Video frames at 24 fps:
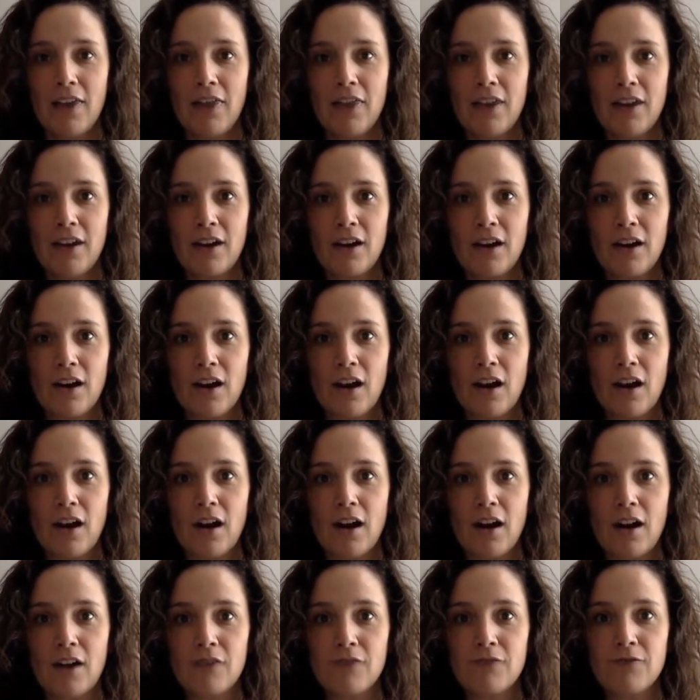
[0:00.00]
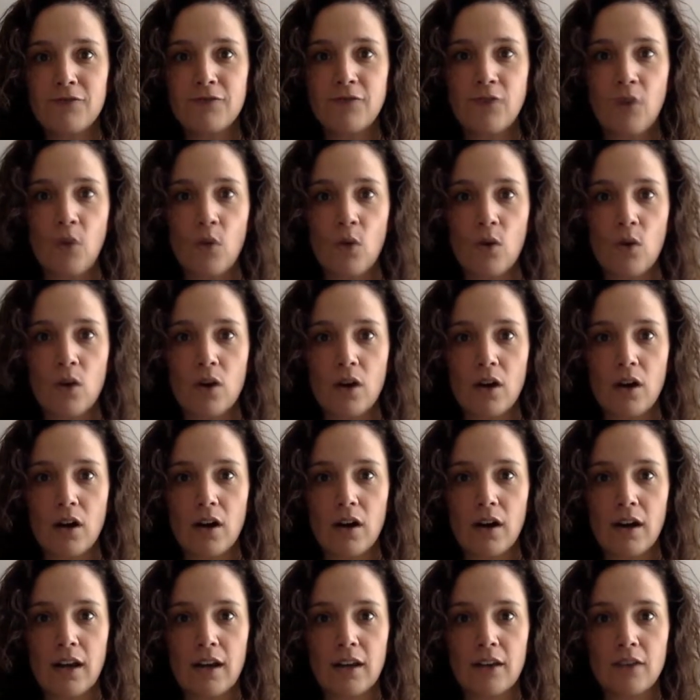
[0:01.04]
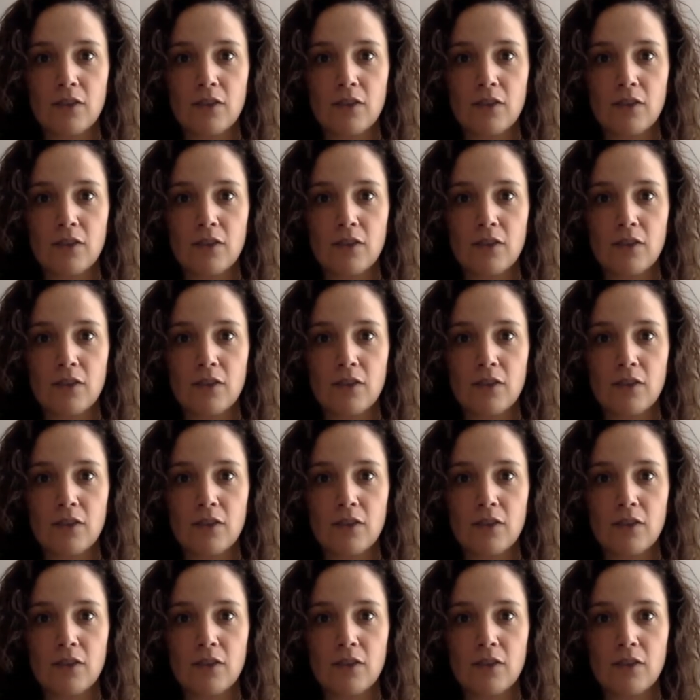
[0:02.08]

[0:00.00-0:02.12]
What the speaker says: There are 4